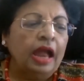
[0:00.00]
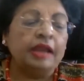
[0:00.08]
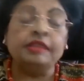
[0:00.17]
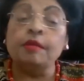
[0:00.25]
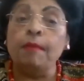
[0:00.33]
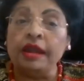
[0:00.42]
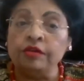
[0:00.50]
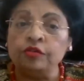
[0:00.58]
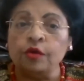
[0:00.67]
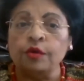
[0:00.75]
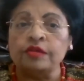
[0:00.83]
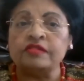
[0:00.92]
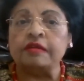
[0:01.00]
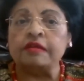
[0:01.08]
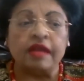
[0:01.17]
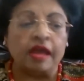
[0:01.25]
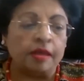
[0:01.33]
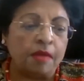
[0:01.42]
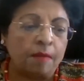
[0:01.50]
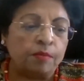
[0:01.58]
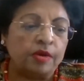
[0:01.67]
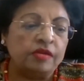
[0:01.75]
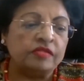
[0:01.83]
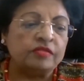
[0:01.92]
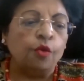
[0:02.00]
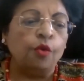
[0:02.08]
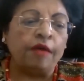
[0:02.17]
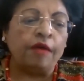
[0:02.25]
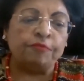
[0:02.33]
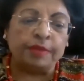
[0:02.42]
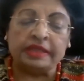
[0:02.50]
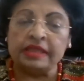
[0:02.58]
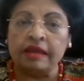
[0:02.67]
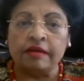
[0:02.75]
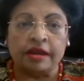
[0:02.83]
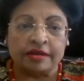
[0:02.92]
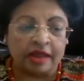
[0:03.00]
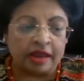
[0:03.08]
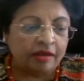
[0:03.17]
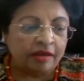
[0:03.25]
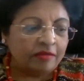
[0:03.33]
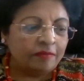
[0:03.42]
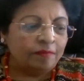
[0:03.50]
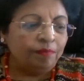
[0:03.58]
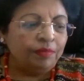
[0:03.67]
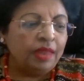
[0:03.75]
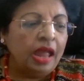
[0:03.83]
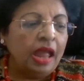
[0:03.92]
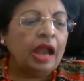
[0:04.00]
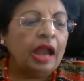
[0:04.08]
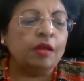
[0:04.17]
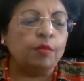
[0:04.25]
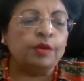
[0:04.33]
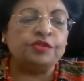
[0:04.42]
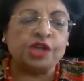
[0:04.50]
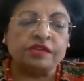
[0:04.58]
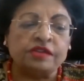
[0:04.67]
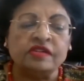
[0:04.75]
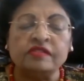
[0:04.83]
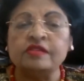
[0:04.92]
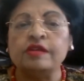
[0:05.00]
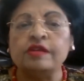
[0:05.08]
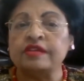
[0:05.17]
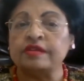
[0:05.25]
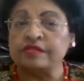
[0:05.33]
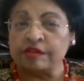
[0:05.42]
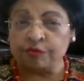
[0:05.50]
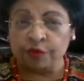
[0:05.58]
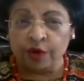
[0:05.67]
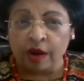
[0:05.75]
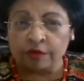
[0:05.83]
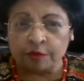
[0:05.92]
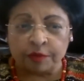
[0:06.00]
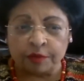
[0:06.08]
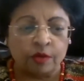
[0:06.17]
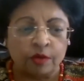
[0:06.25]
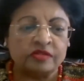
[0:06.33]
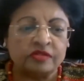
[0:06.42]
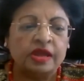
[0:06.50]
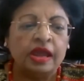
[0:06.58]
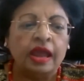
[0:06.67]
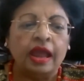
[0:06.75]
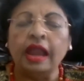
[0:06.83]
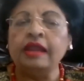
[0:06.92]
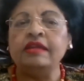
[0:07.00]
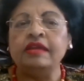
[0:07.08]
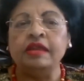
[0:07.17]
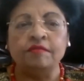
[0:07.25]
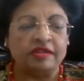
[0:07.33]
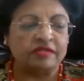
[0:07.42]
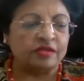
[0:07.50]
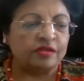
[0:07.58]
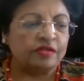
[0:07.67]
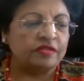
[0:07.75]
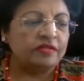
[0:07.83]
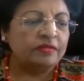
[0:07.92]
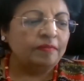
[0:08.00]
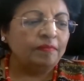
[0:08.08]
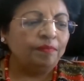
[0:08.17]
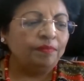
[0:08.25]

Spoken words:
And the mentors are TYE members who have been there and done it. And our judges are successful entrepreneurs and investors.